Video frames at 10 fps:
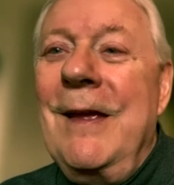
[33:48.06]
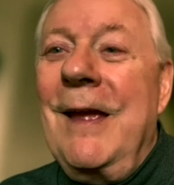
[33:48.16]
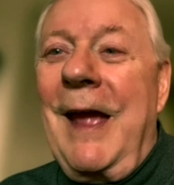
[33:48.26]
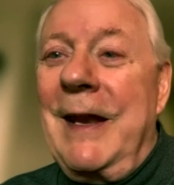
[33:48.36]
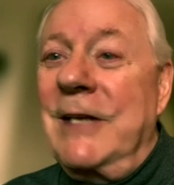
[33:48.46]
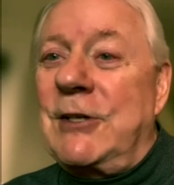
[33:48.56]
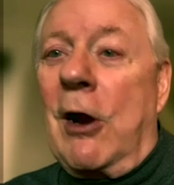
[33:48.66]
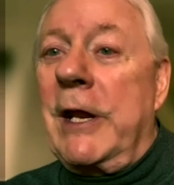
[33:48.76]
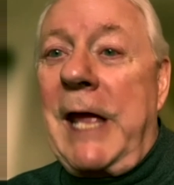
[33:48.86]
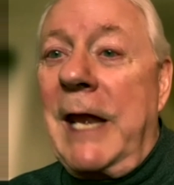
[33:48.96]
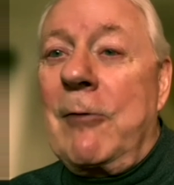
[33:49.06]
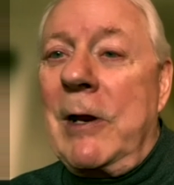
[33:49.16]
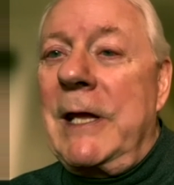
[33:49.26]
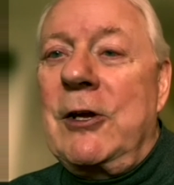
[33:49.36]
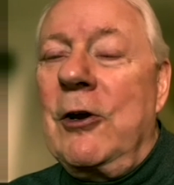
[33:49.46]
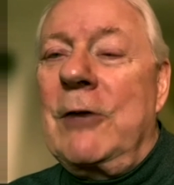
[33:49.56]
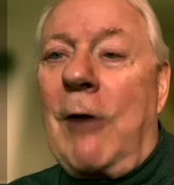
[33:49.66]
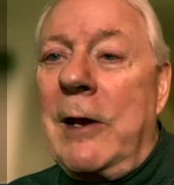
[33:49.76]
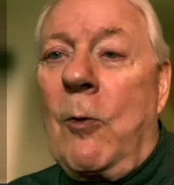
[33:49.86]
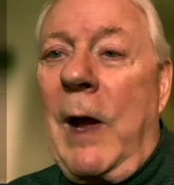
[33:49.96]
and it started getting really good
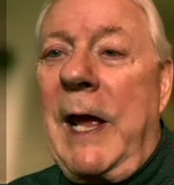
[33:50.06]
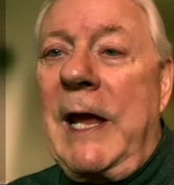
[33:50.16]
right away.